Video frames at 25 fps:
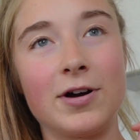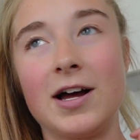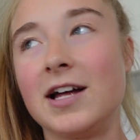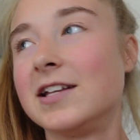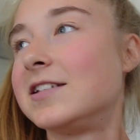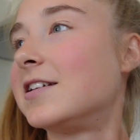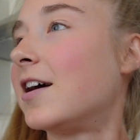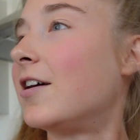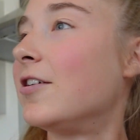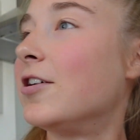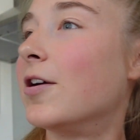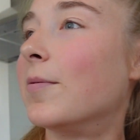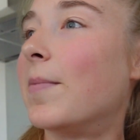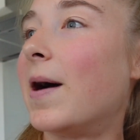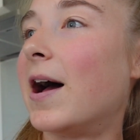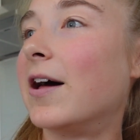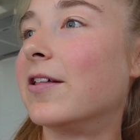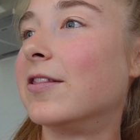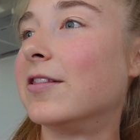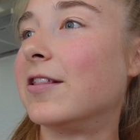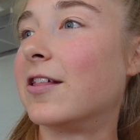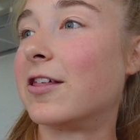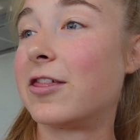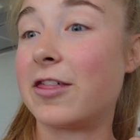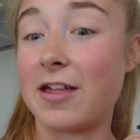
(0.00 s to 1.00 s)
I'll tell you
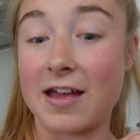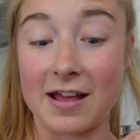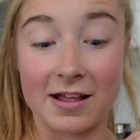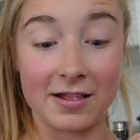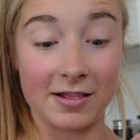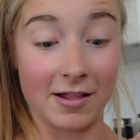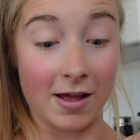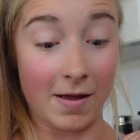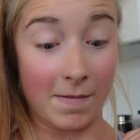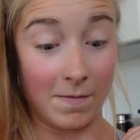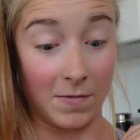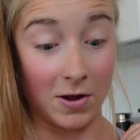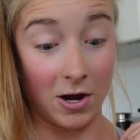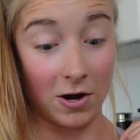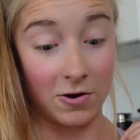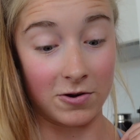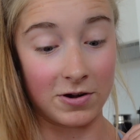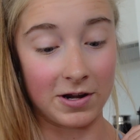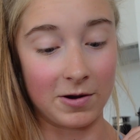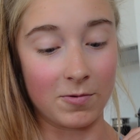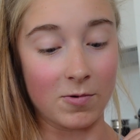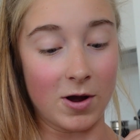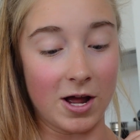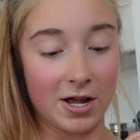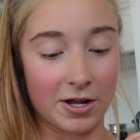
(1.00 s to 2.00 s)
about the thing that I'm
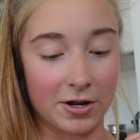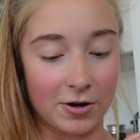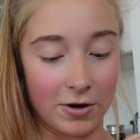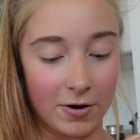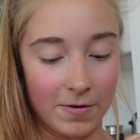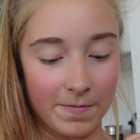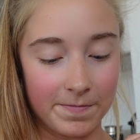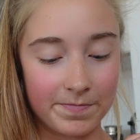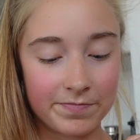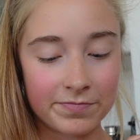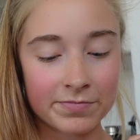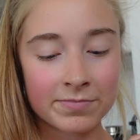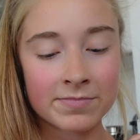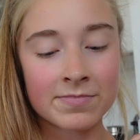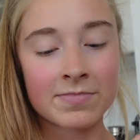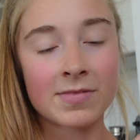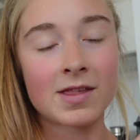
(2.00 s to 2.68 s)
currently working on,